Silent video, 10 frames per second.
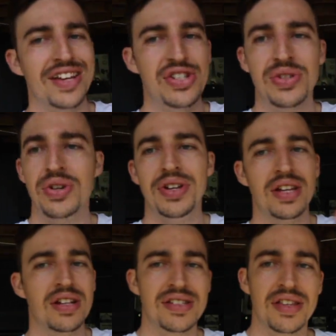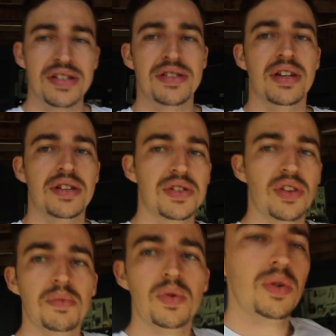it gets dirty, it gets dusty. So
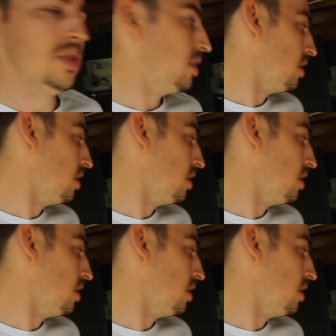the more